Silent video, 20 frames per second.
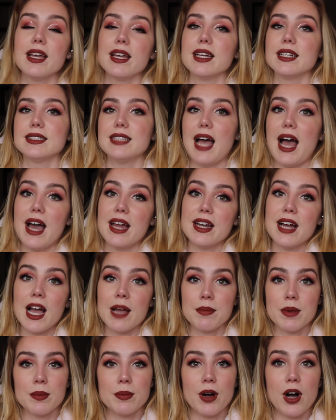It's at
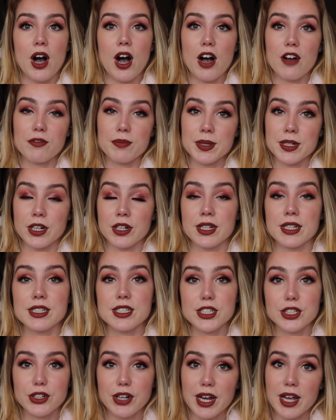I'm Emma Hoffman on
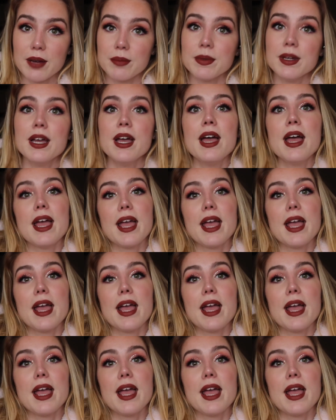Instagram,